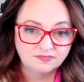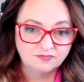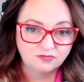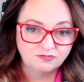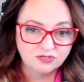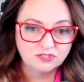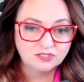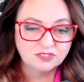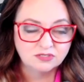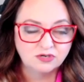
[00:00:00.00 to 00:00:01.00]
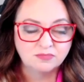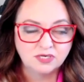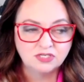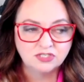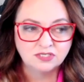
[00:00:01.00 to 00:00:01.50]
reverse
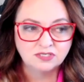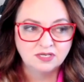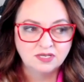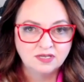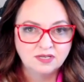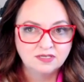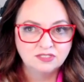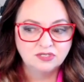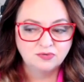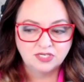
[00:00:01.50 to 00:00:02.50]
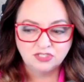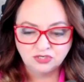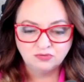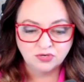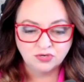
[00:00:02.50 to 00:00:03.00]
discrimination. So I
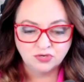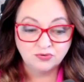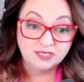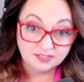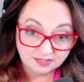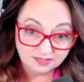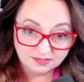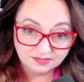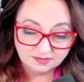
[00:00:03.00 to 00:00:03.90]
do know it exists.